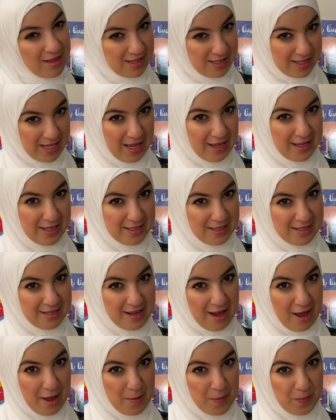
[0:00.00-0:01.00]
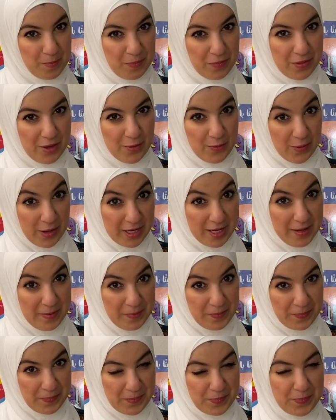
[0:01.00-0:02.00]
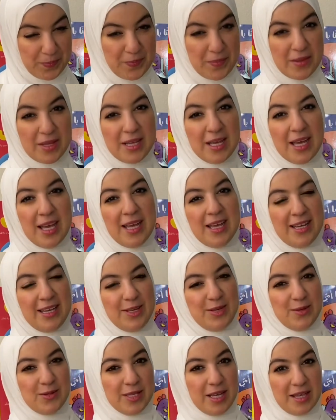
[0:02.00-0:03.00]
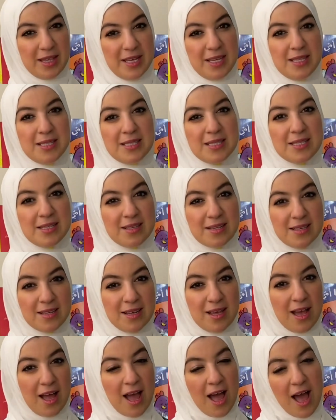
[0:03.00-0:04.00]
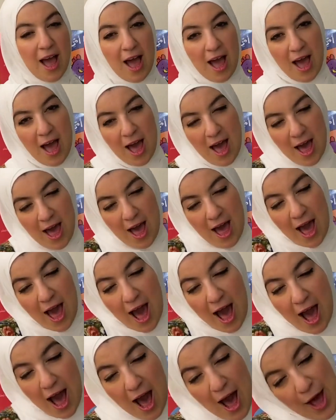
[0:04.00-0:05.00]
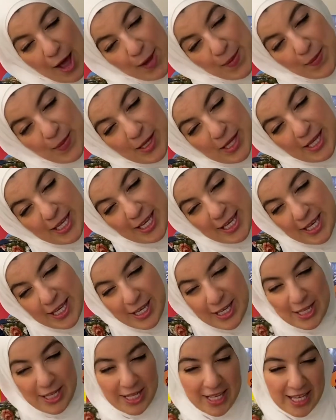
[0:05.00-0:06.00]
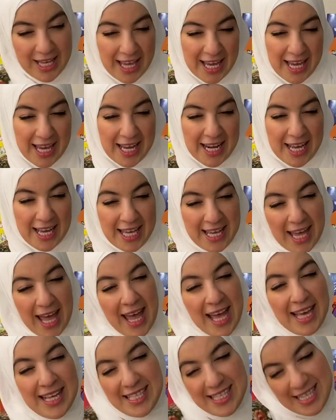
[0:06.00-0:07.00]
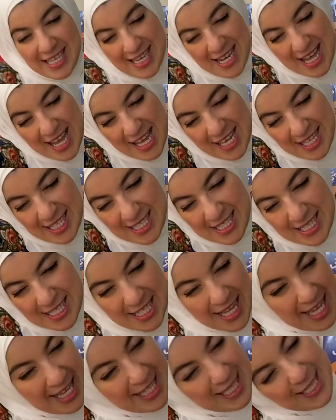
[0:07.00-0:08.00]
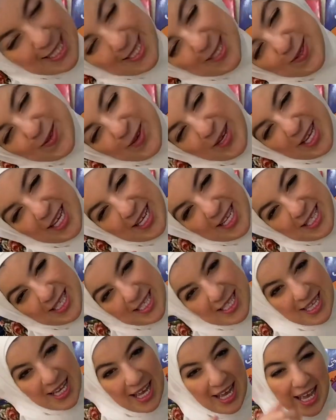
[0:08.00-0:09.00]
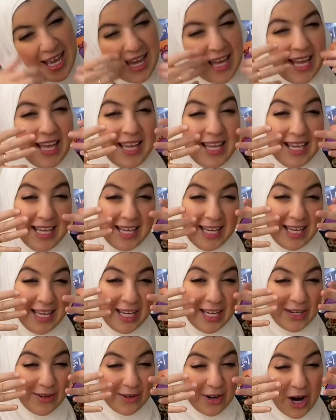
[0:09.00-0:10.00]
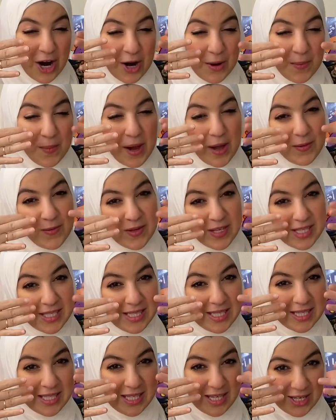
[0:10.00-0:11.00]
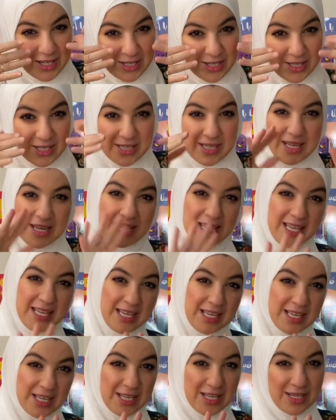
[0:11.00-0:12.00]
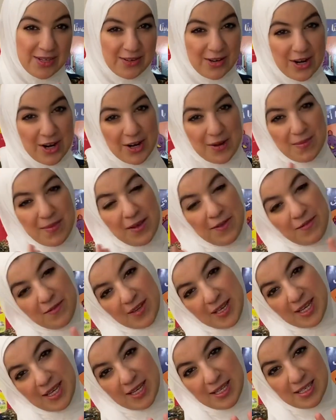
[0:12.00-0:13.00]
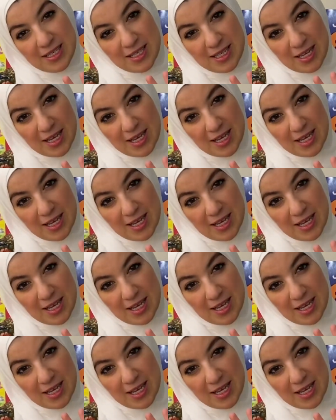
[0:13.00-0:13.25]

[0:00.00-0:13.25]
second time. Ready? It goes like this. I'm a little kitty cat, nice and sweet. Here are my whiskers and here are my feet.